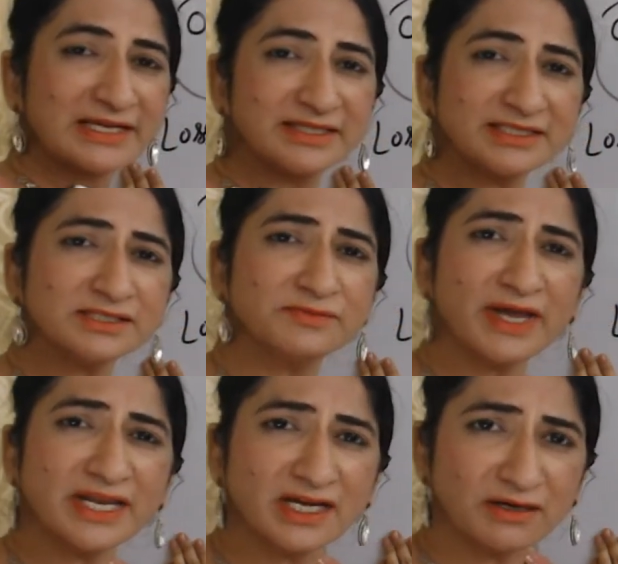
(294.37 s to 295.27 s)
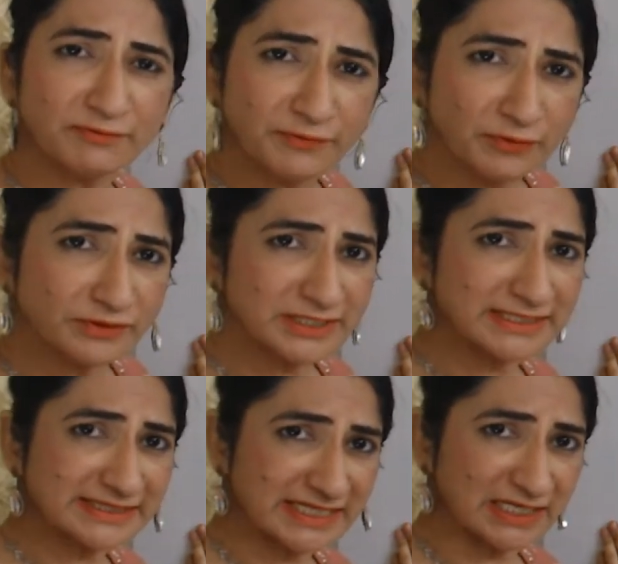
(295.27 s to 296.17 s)
This is very confusing
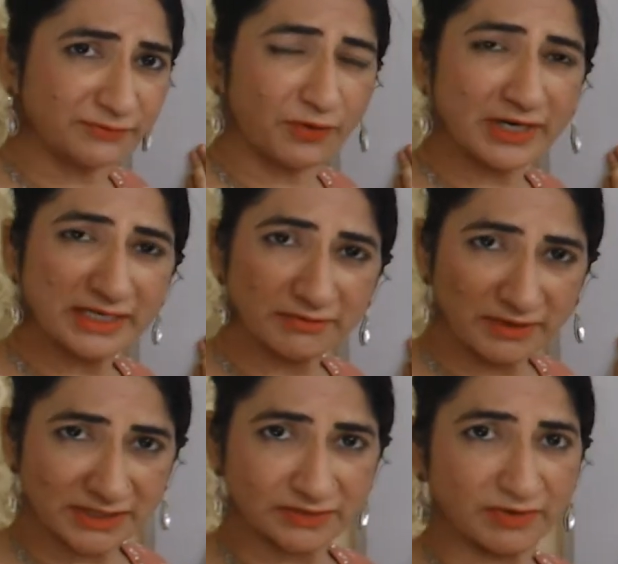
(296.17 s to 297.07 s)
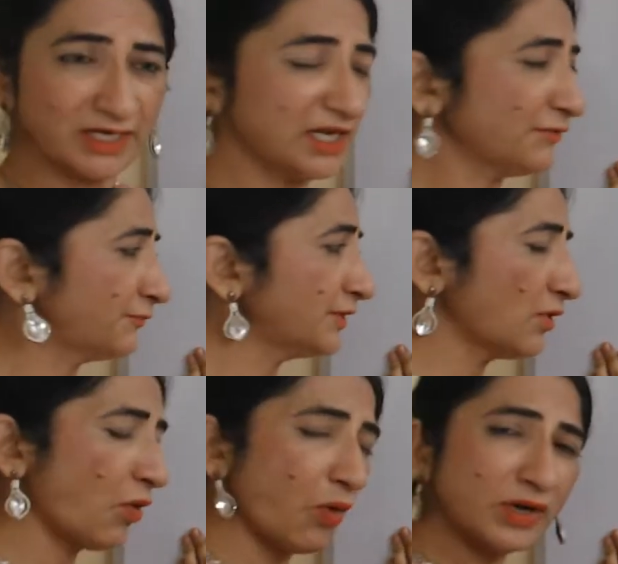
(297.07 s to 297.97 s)
state for individual. If we
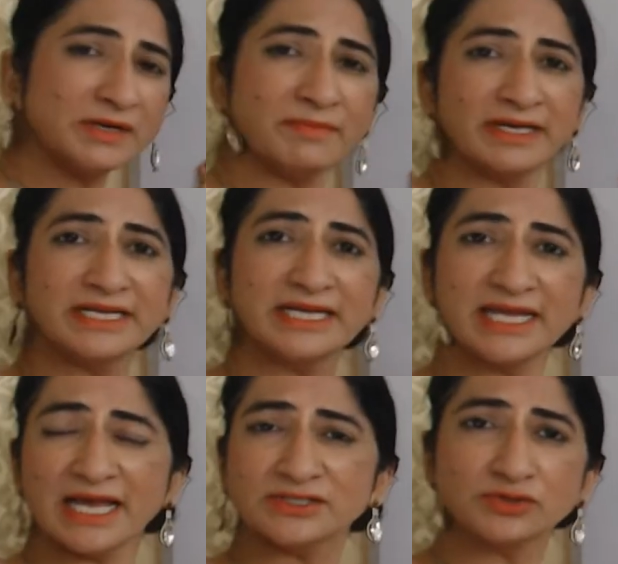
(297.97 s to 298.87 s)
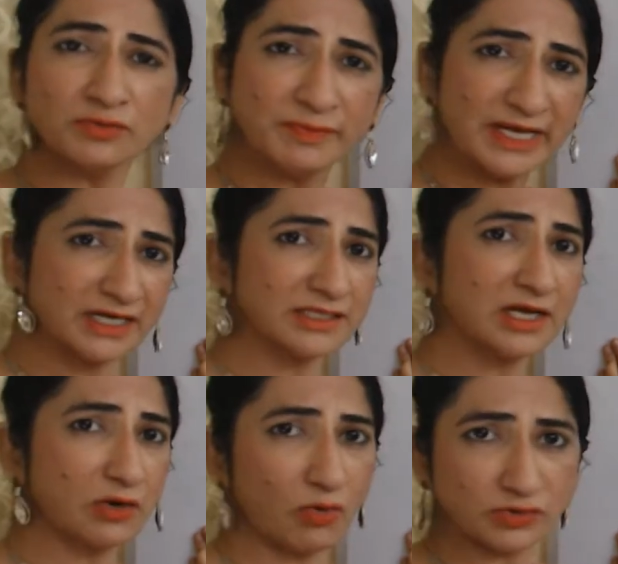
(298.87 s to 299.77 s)
hold money, he has to bear the
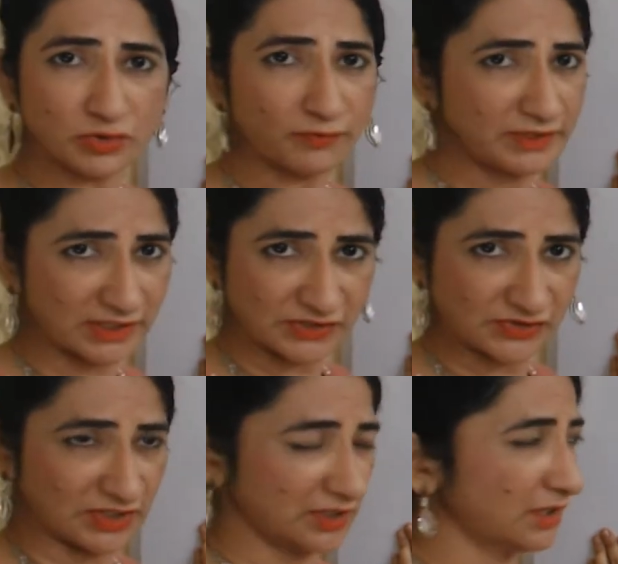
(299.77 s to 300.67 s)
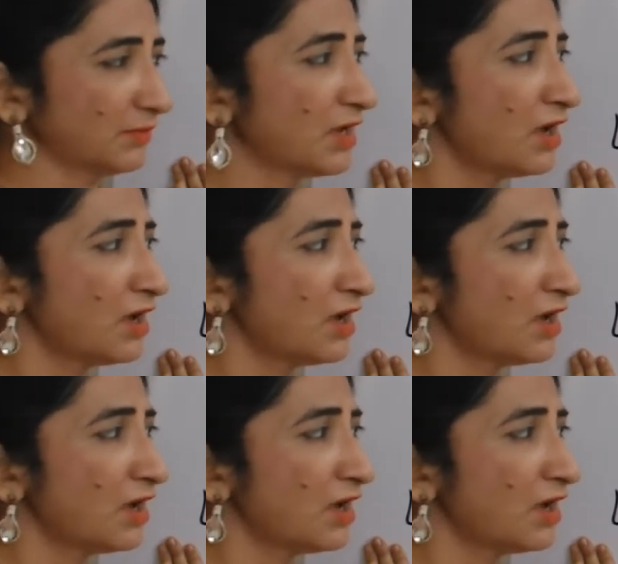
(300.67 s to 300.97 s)
loss of interest income.